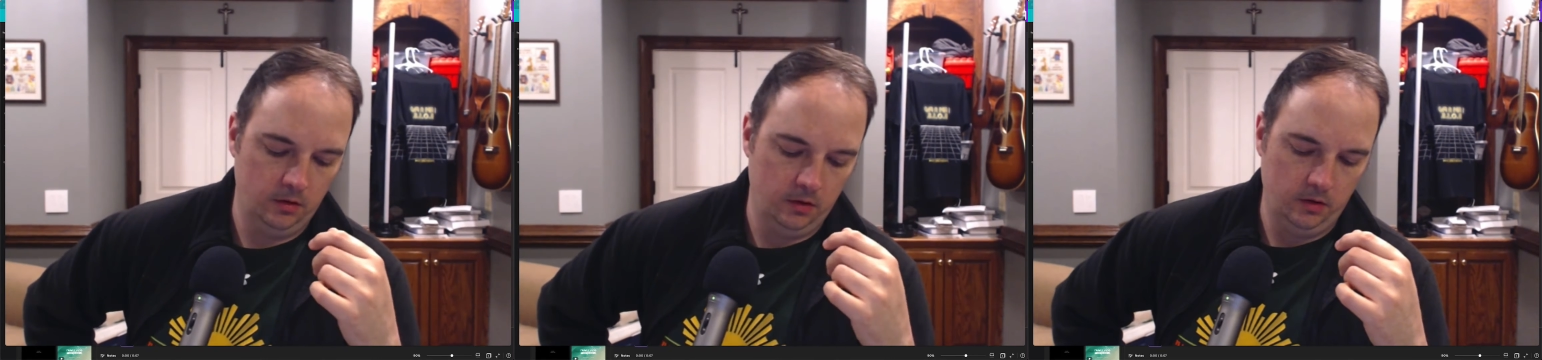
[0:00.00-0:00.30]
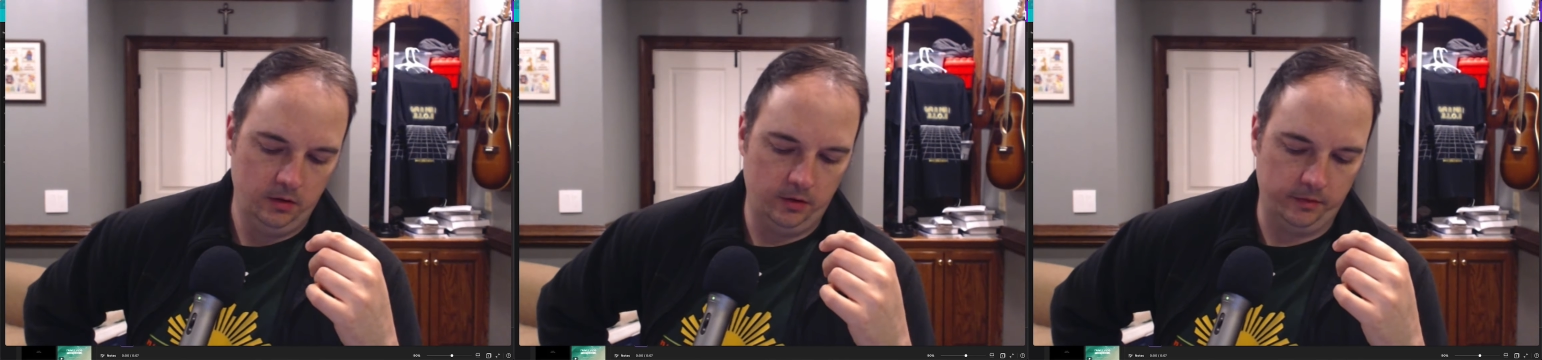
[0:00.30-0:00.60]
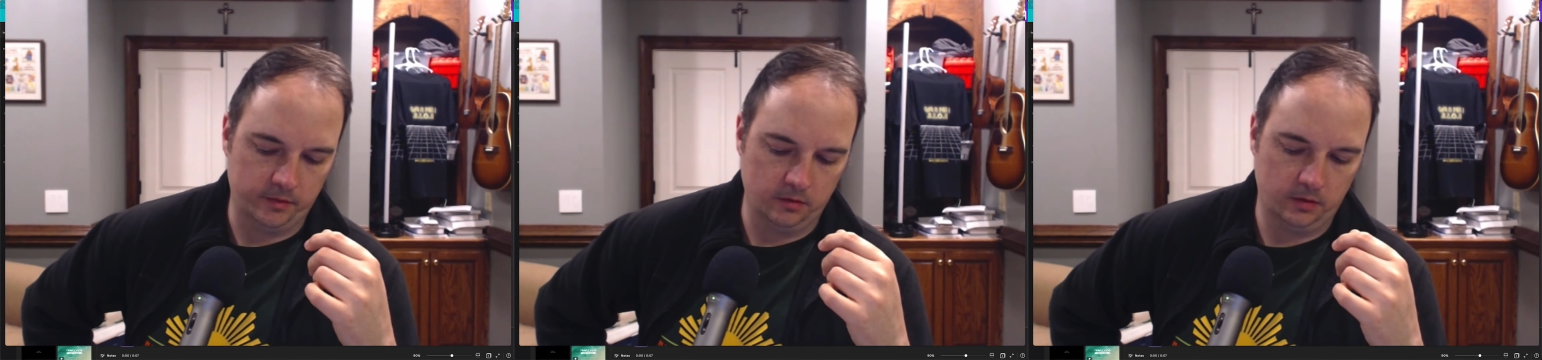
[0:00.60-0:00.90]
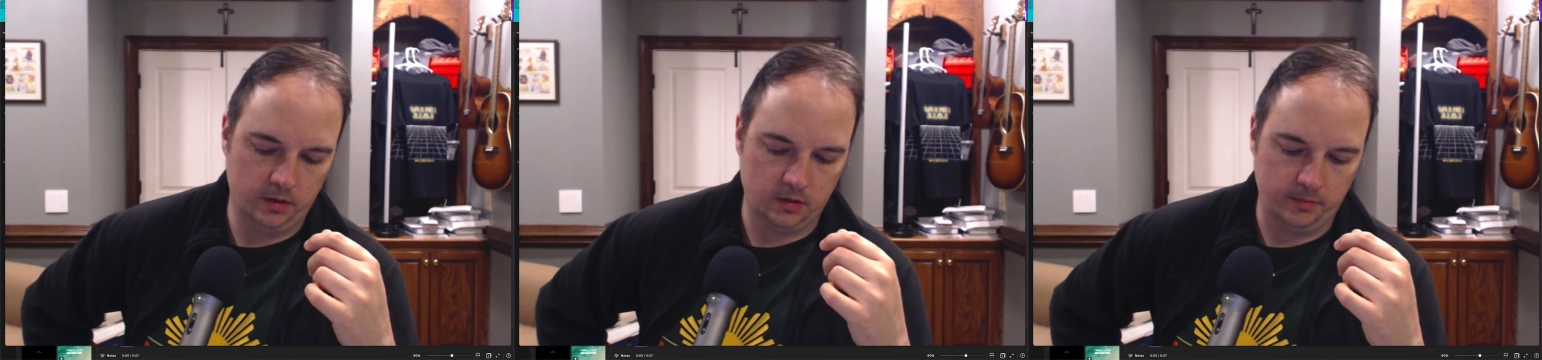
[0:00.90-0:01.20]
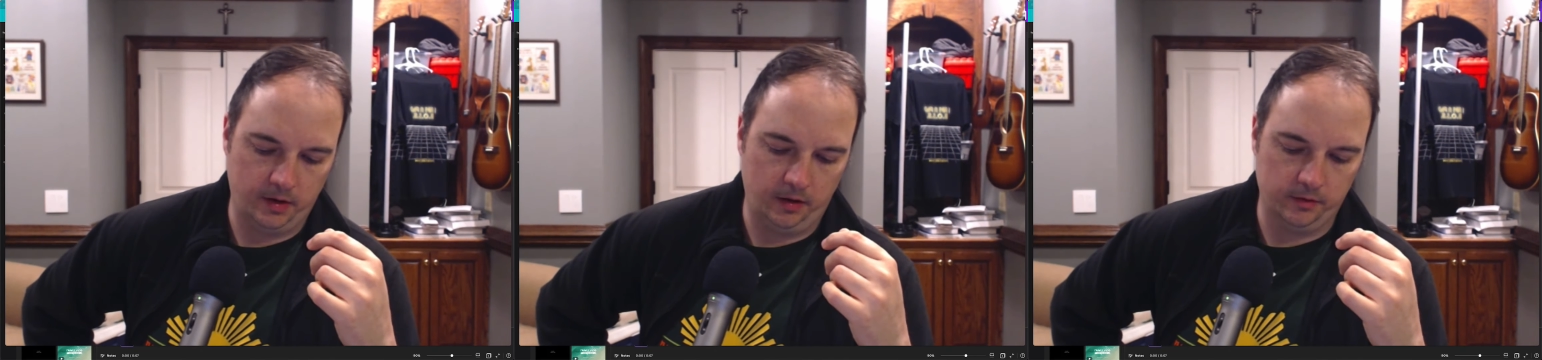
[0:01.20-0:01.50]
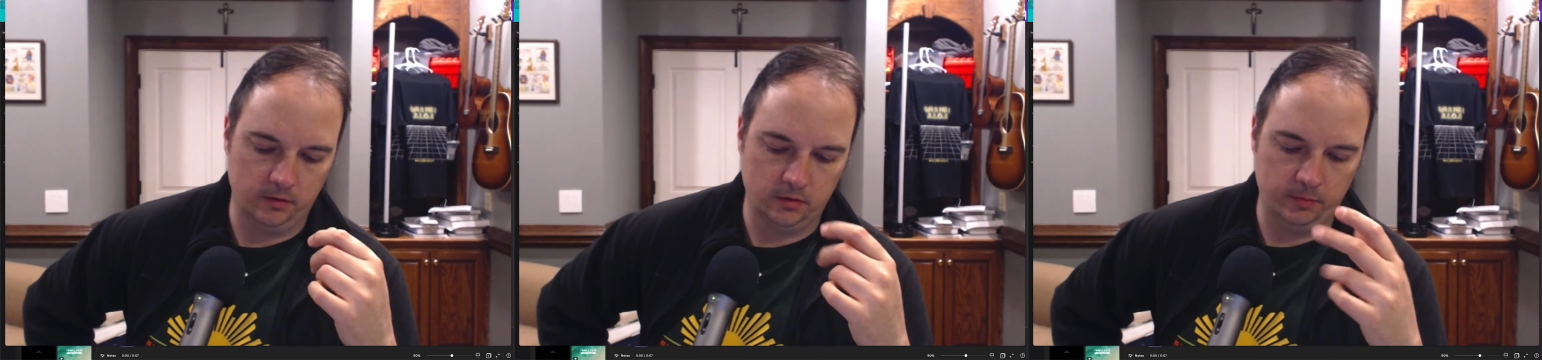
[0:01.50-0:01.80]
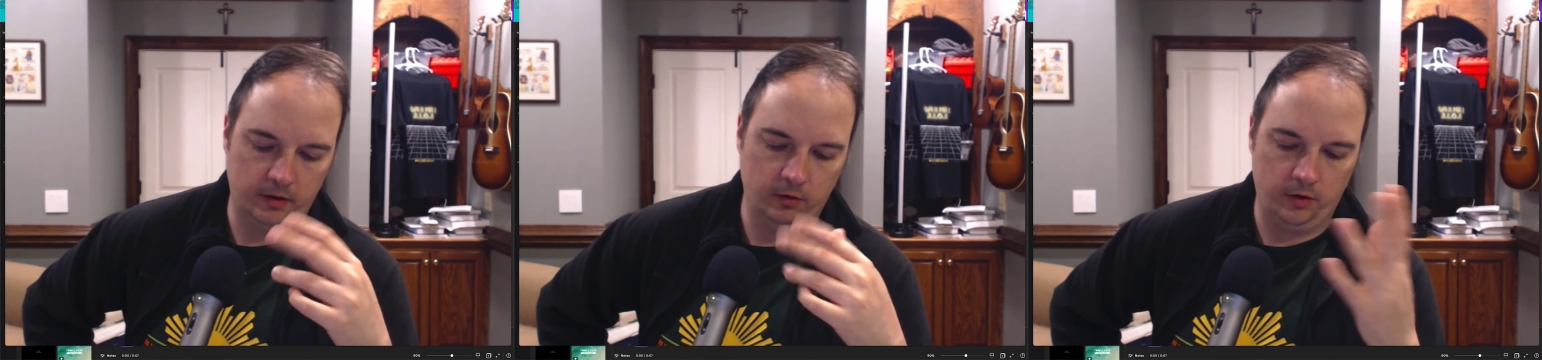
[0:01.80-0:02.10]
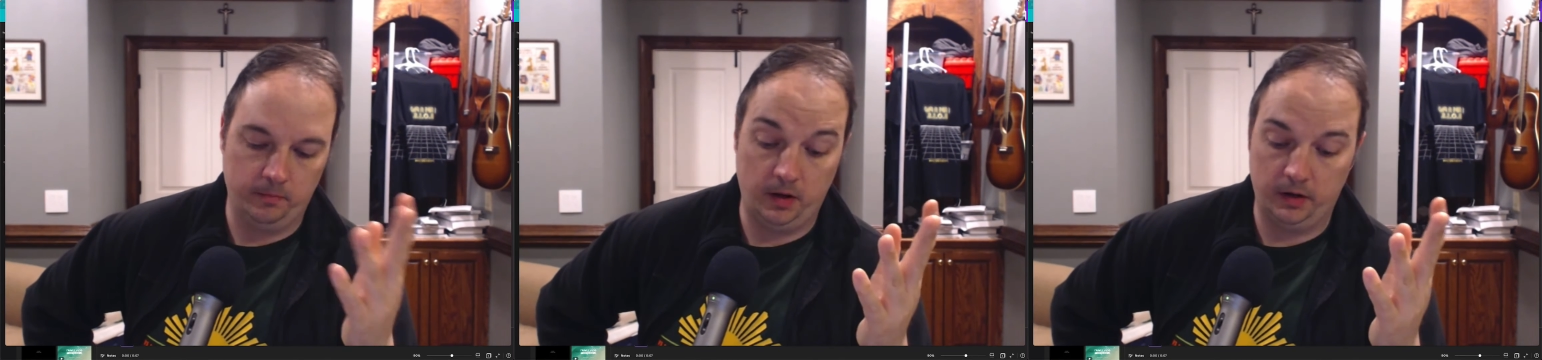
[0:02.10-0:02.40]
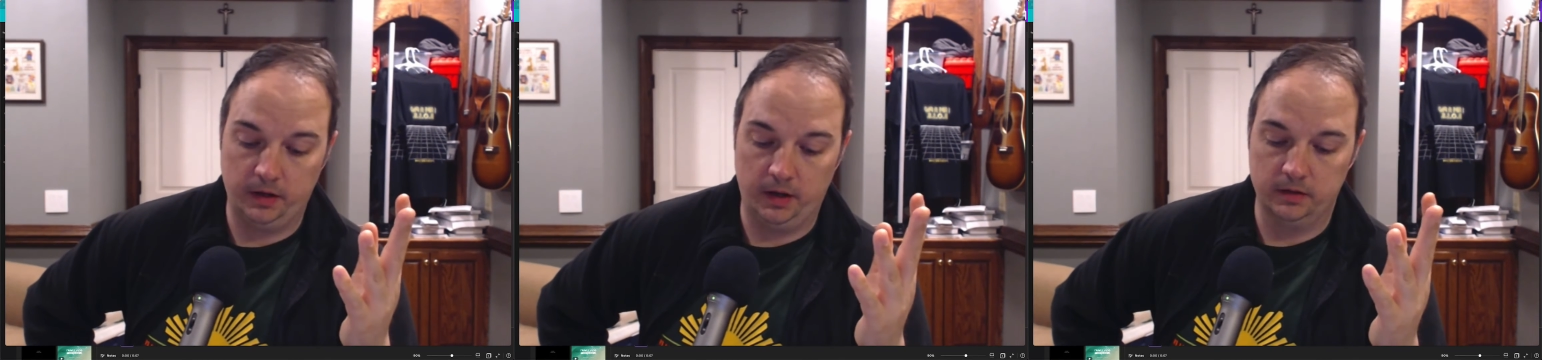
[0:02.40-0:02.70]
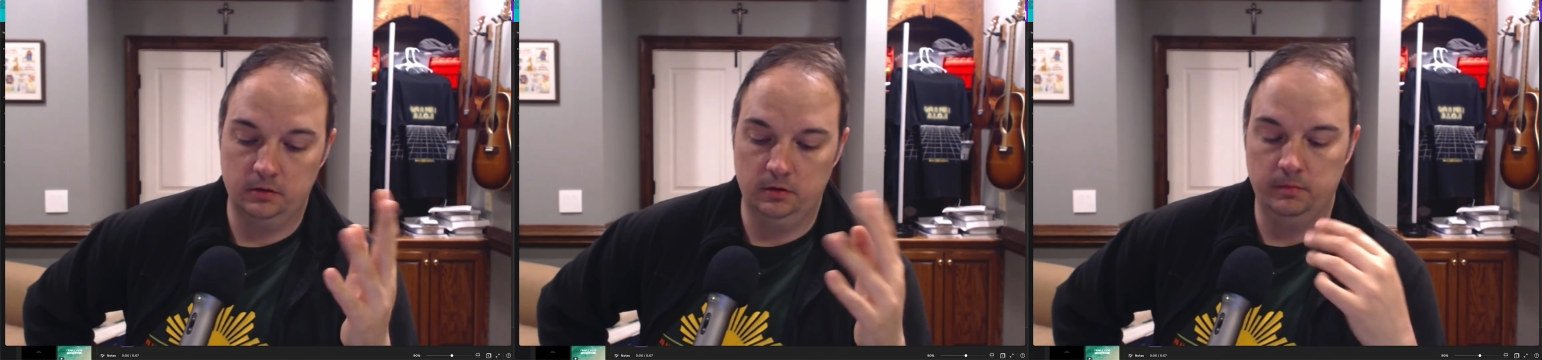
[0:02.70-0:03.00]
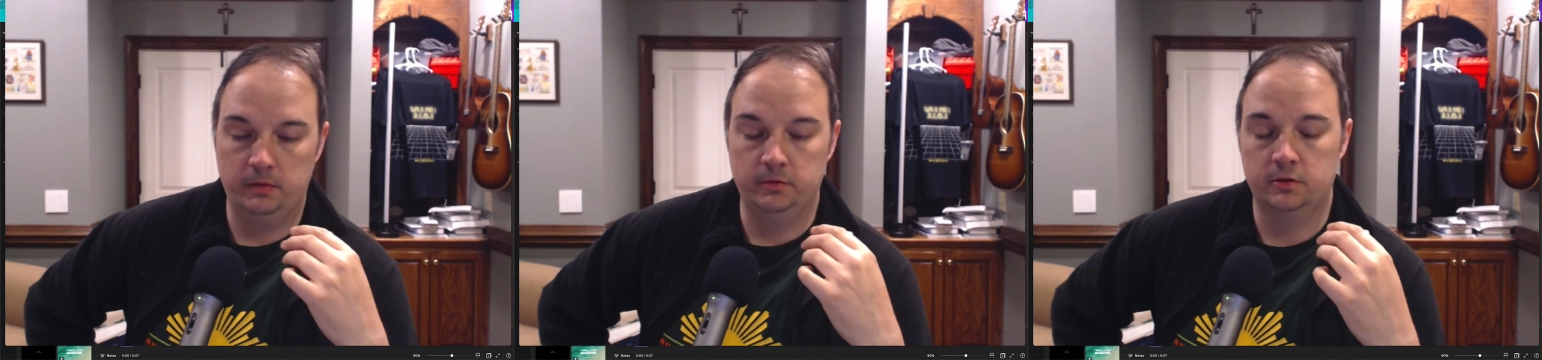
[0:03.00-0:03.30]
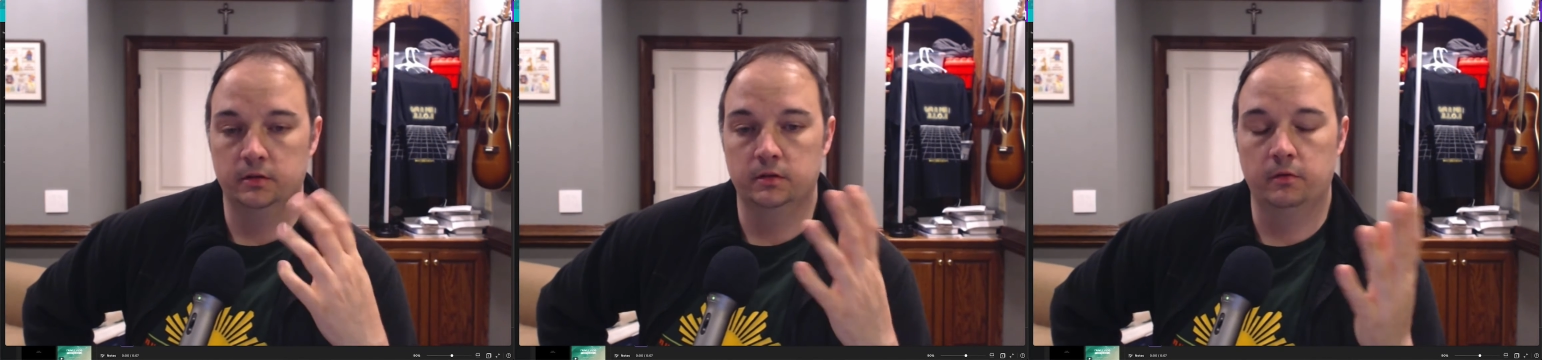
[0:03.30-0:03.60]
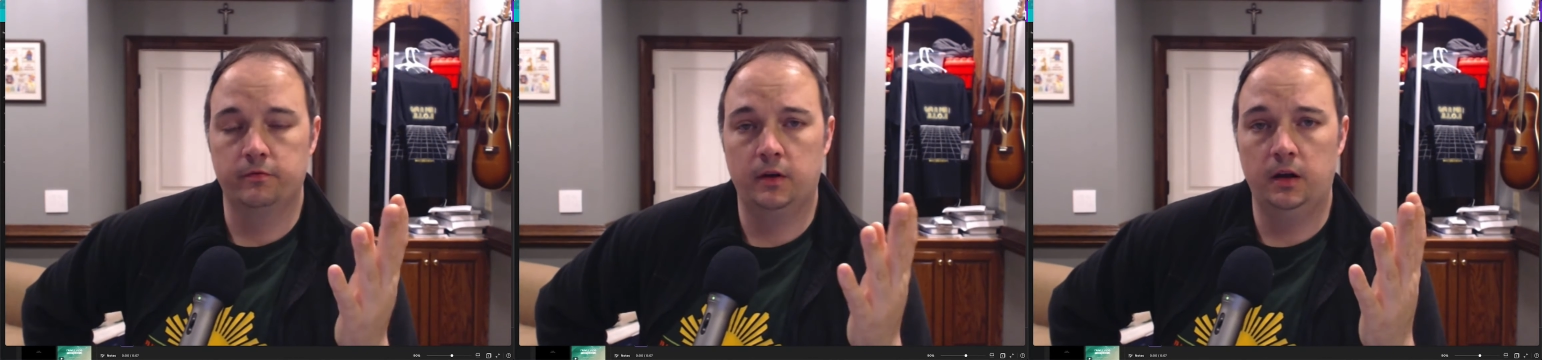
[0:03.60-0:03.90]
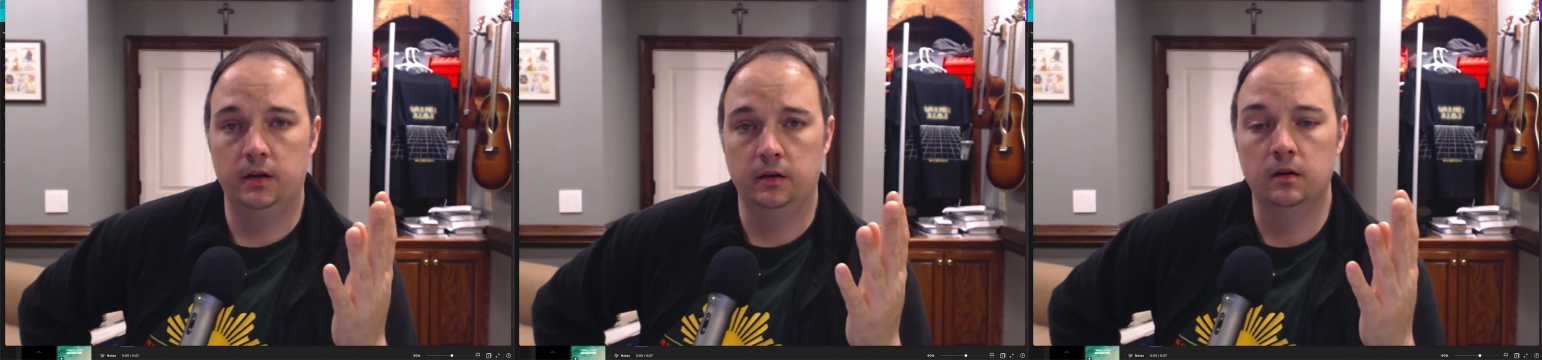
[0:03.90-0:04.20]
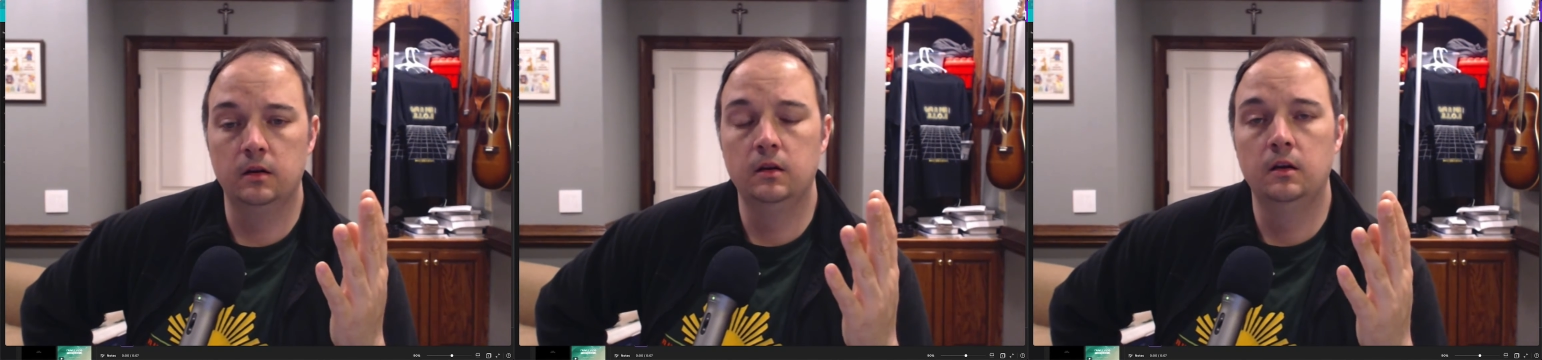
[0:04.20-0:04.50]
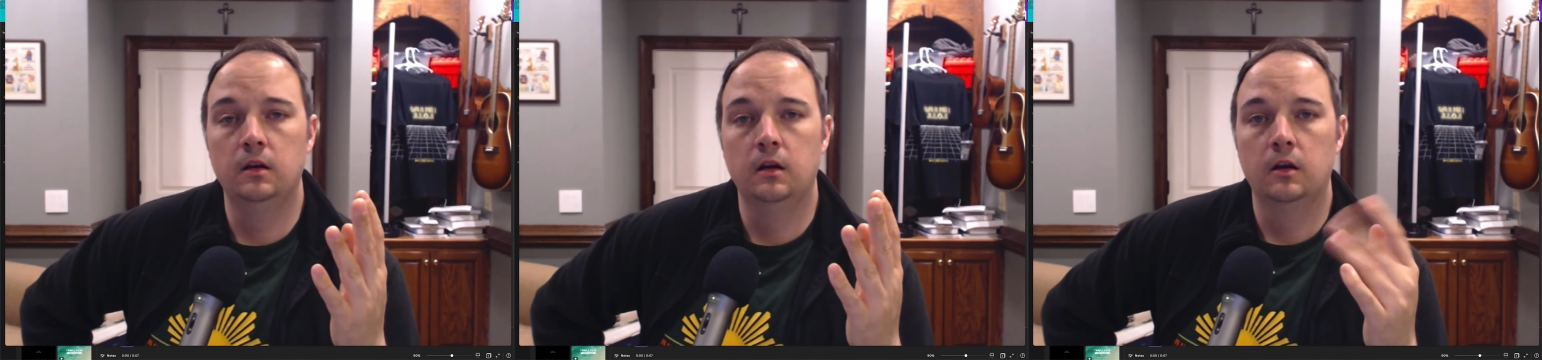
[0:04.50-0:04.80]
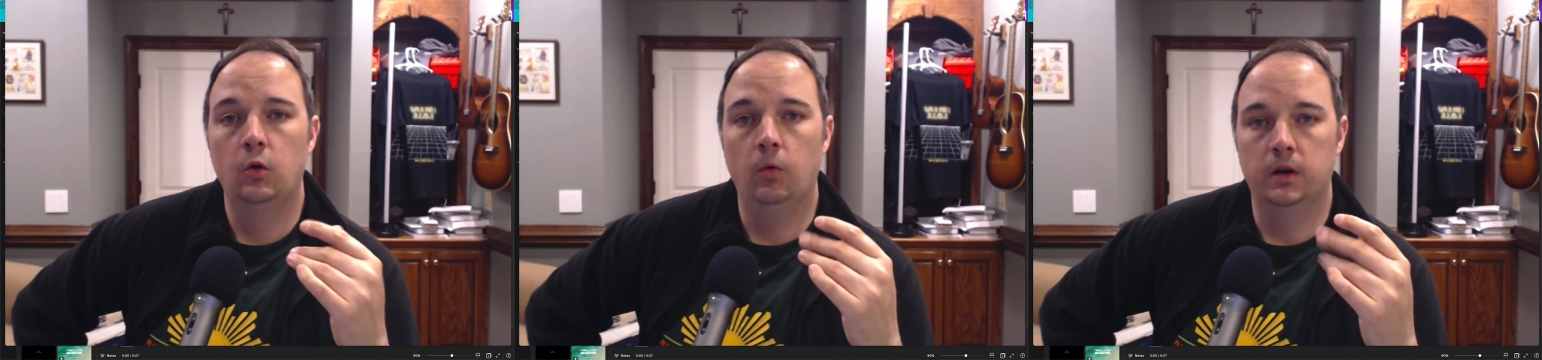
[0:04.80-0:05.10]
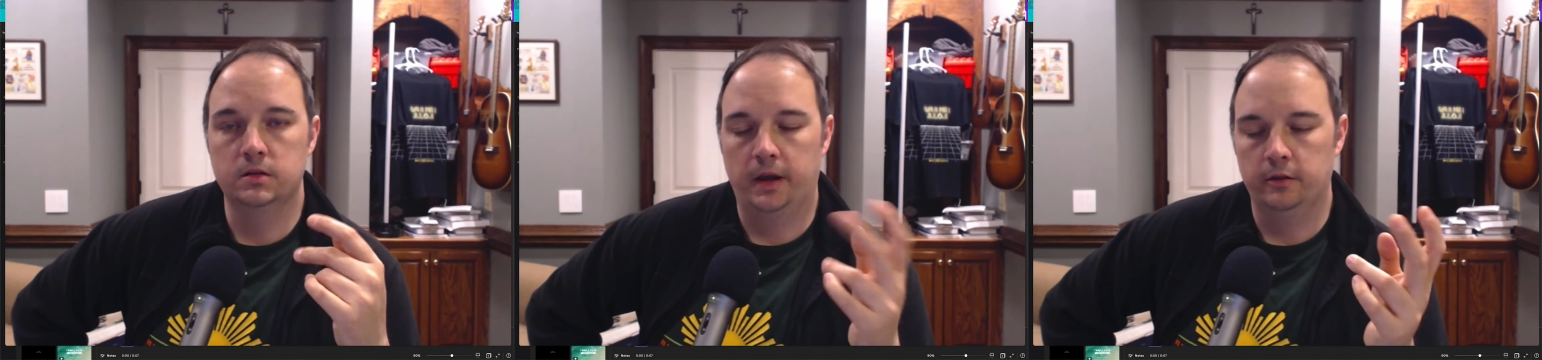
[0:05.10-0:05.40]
you have to get something out there. So by going on podcasts, you can maybe start to refine what exactly you